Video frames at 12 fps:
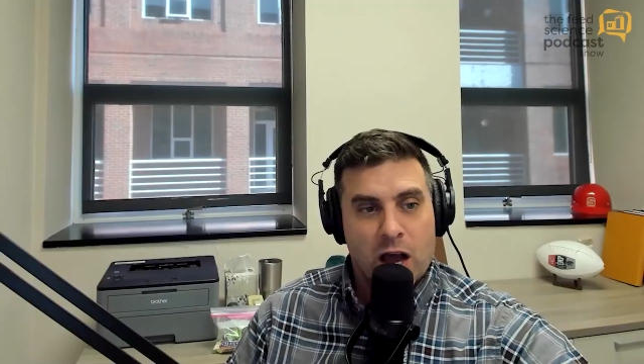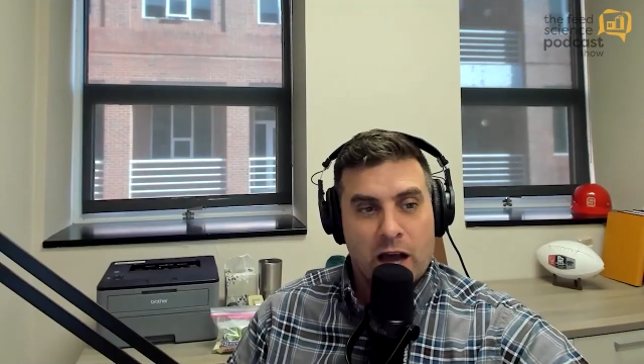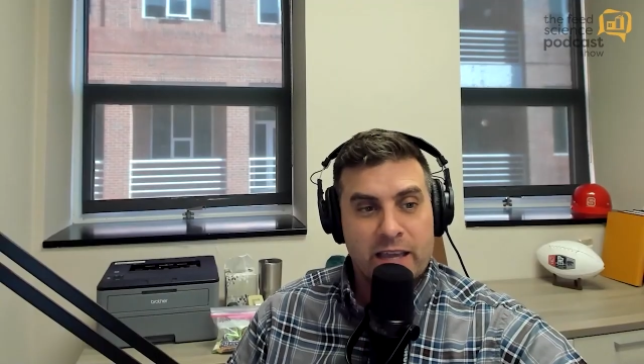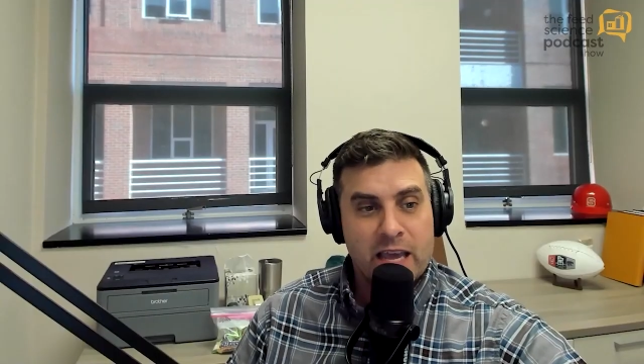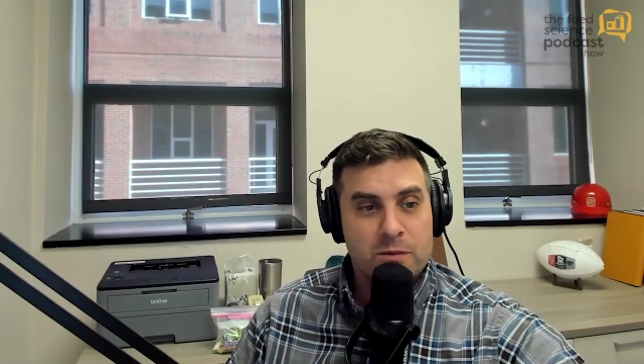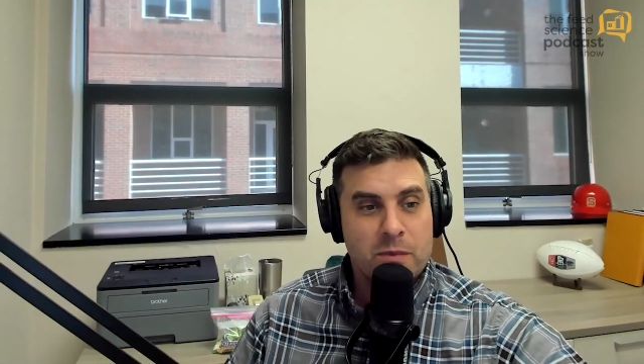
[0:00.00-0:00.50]

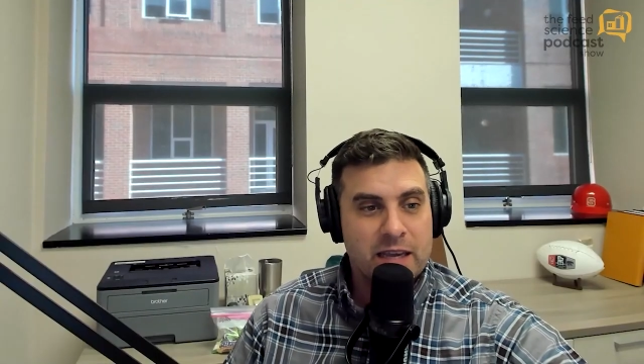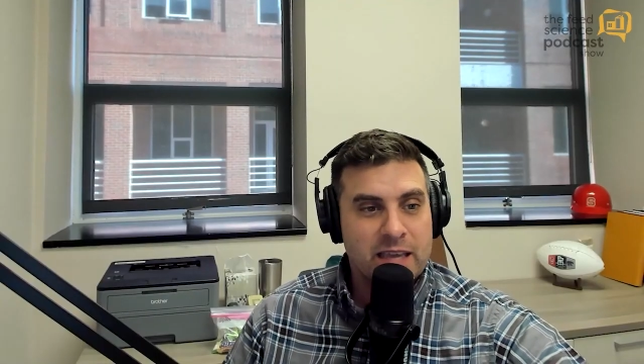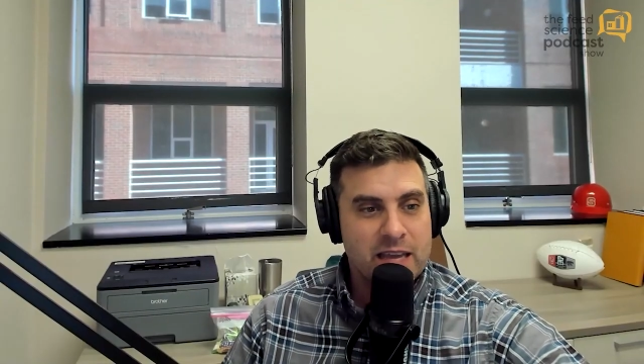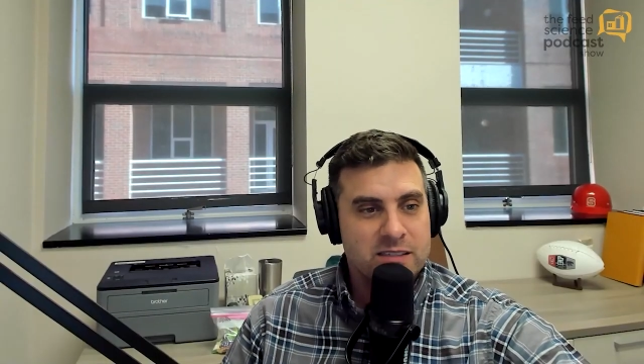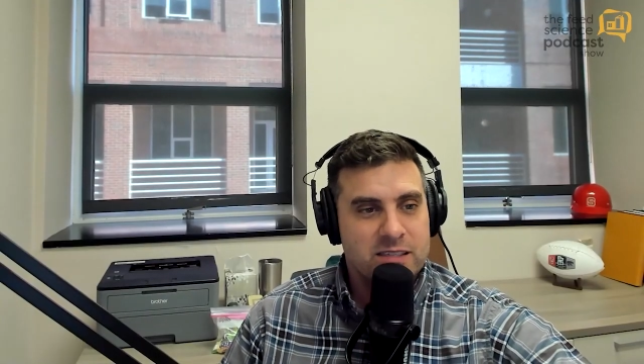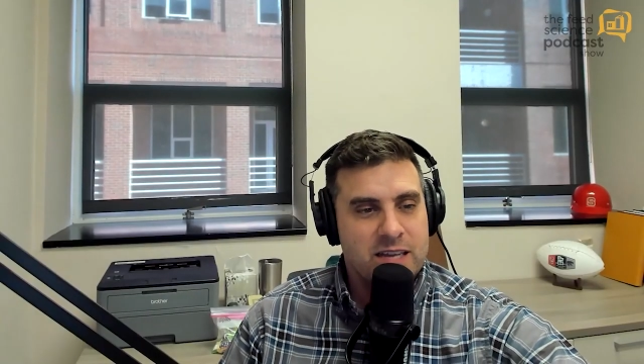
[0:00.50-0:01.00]
Again, my
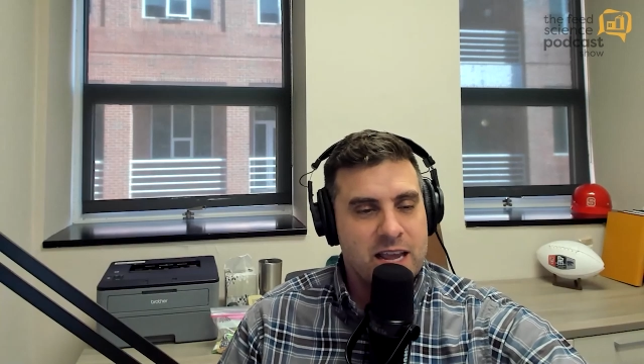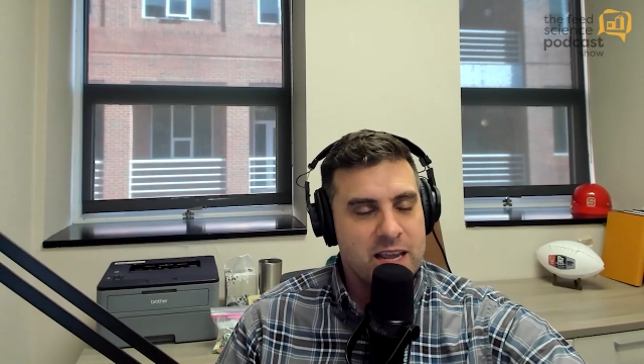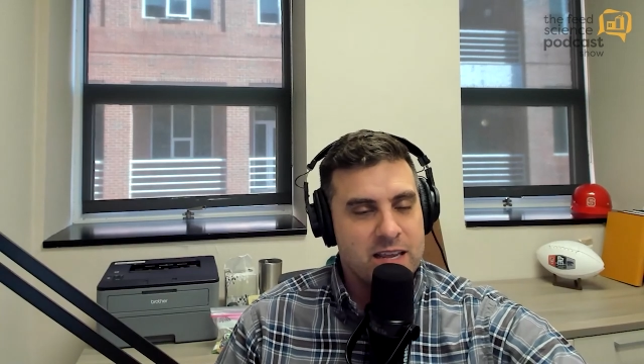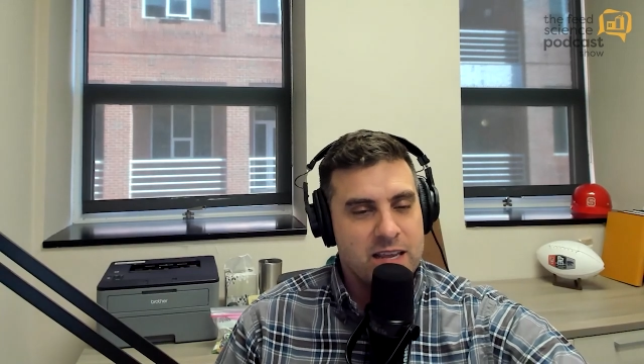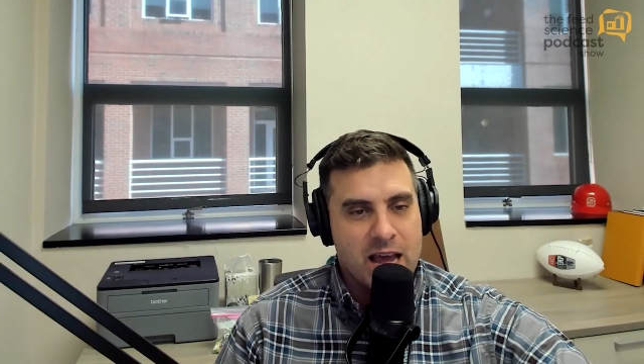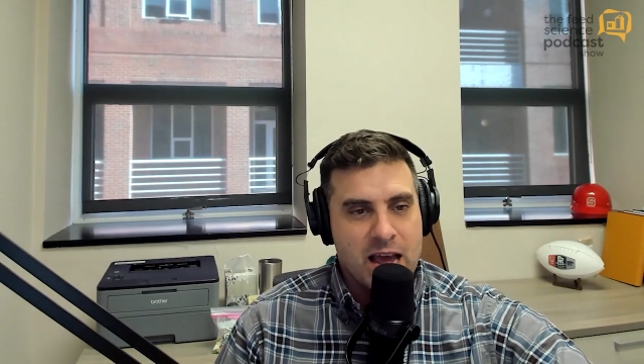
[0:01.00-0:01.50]
guest
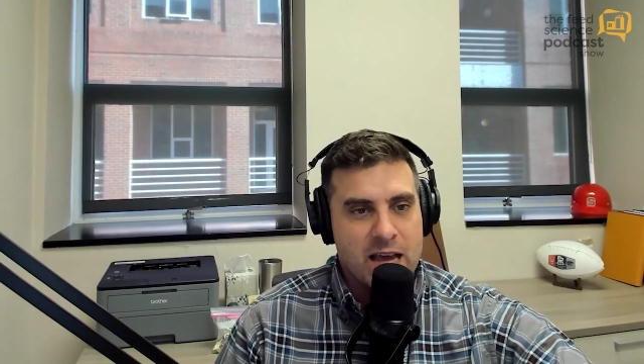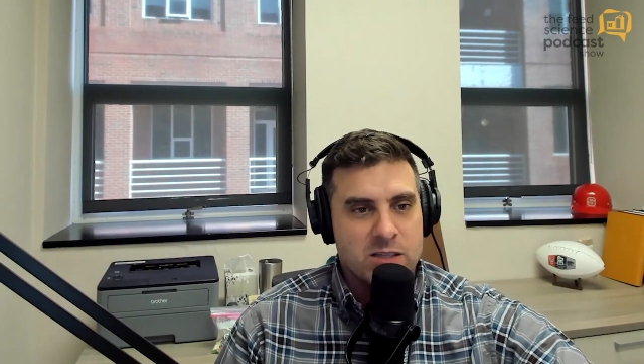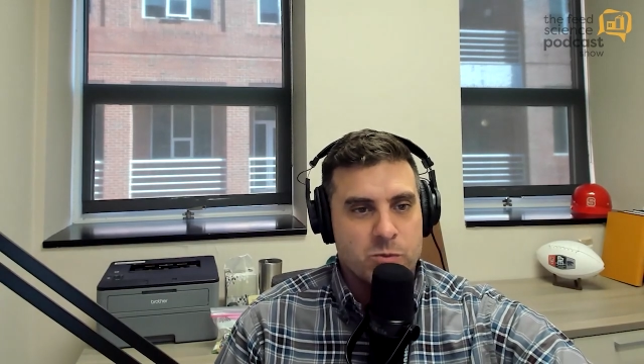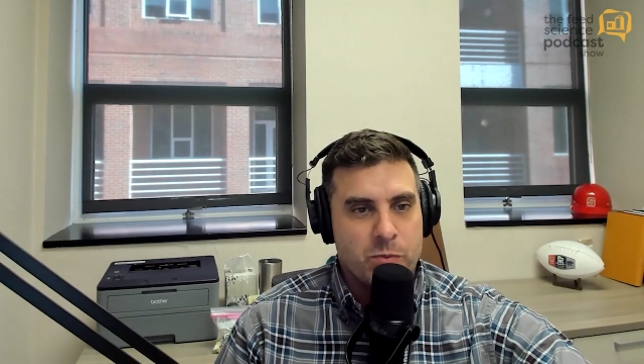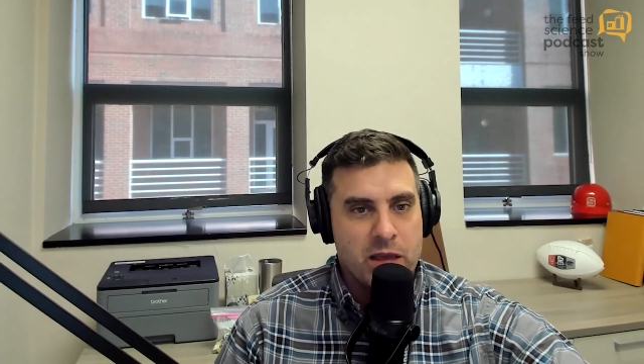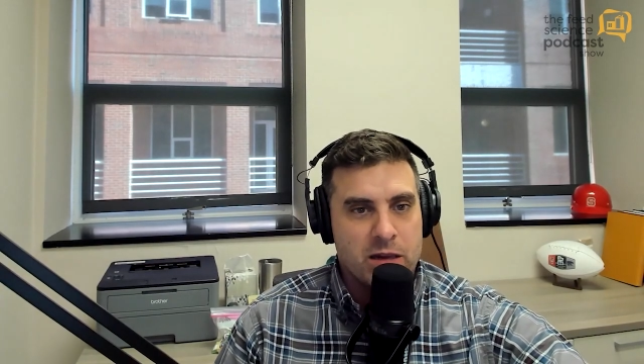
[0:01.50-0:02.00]
today
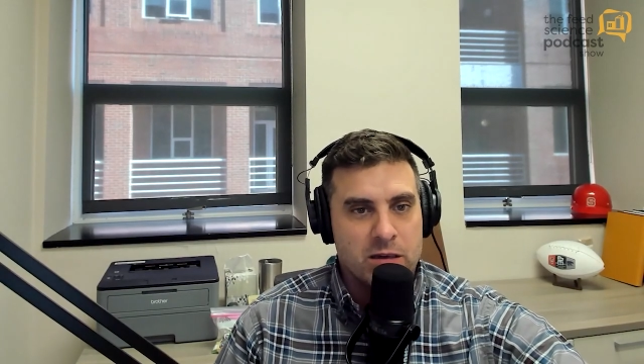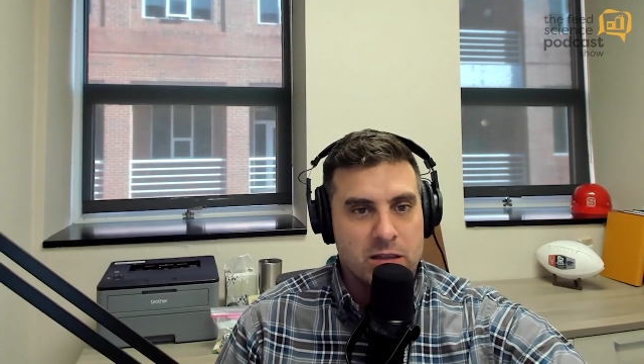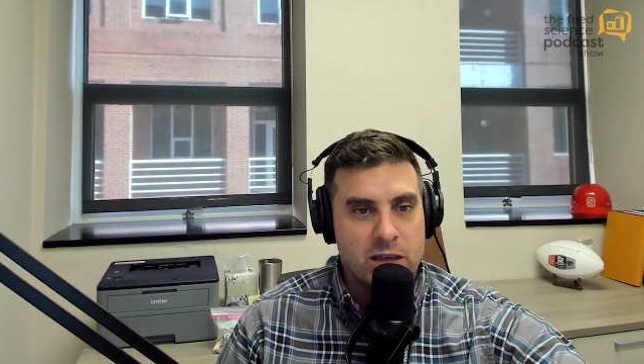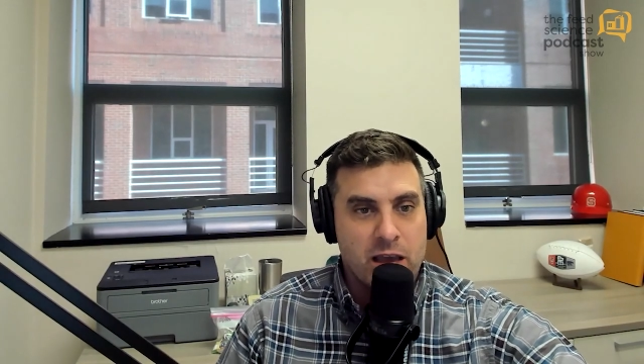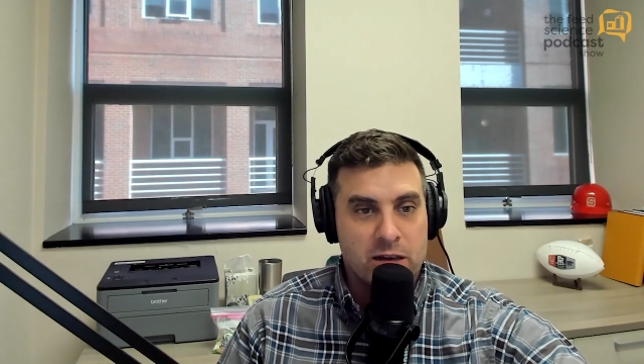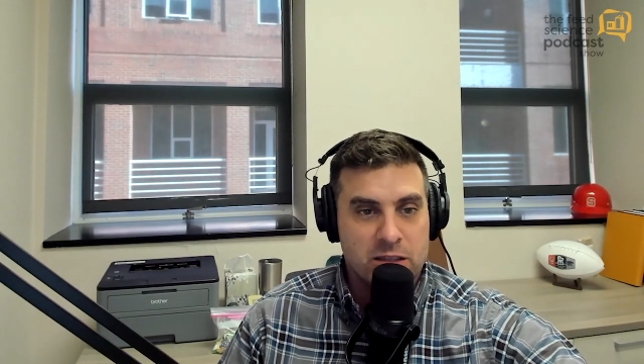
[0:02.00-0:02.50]
has
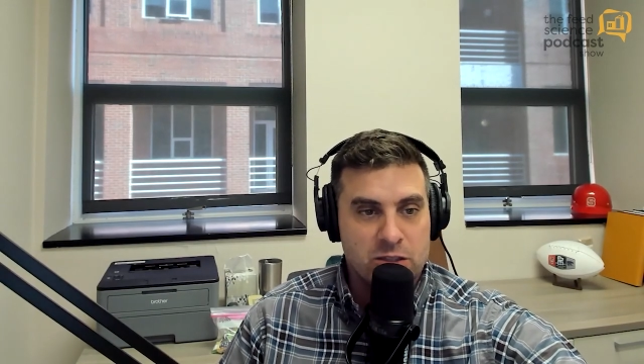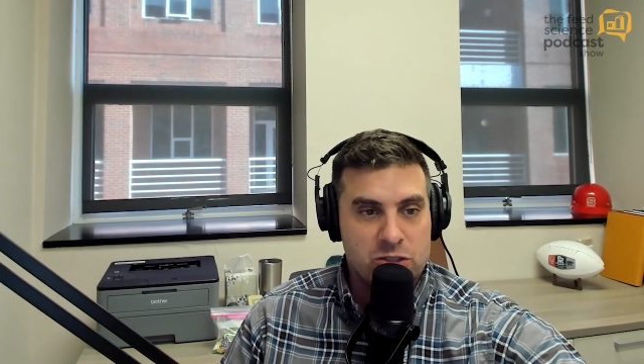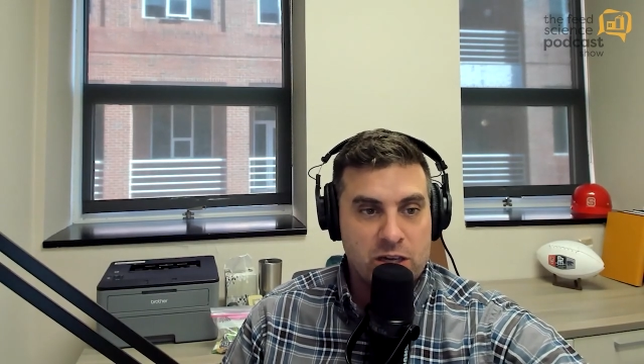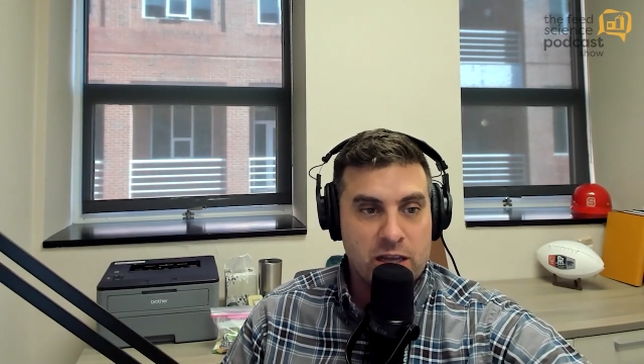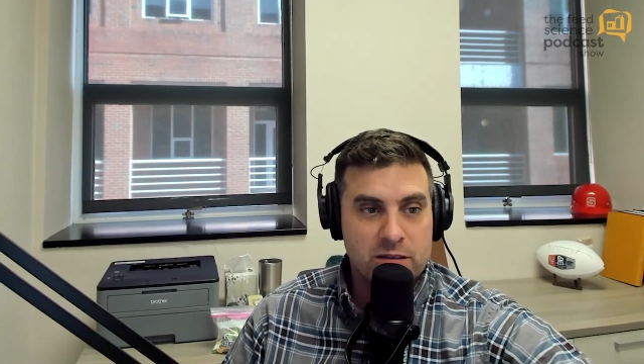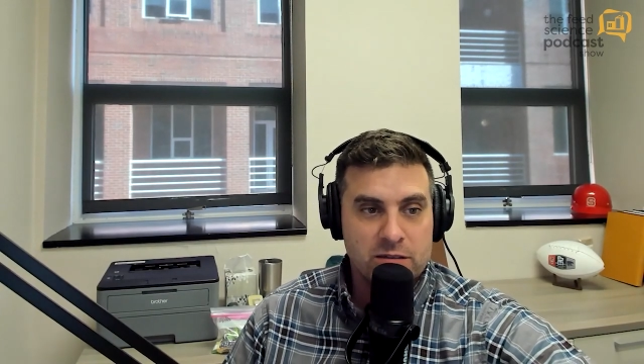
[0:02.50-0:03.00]
been Cangliang
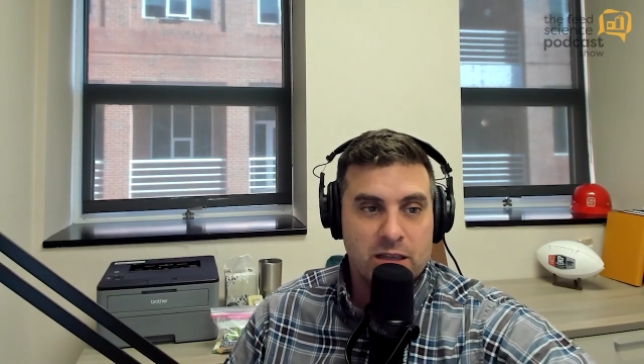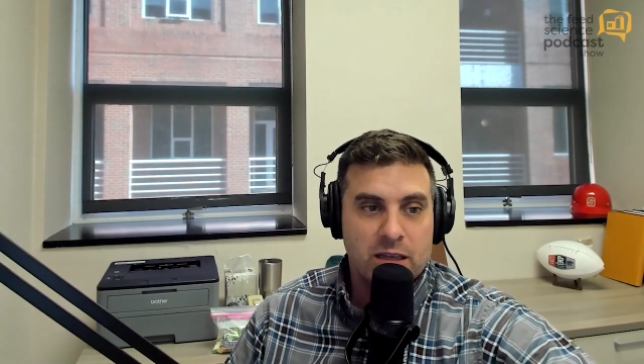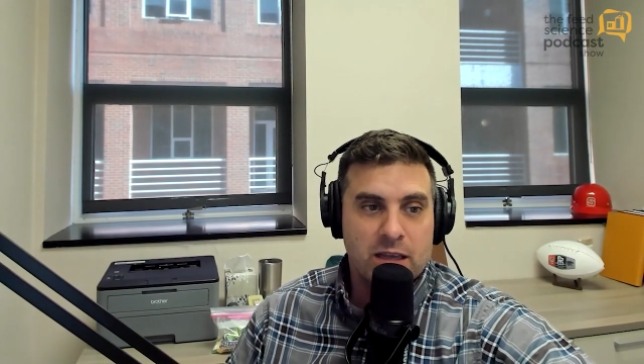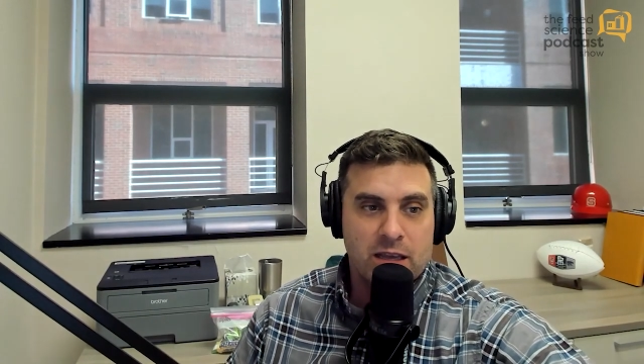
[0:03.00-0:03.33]
Shen.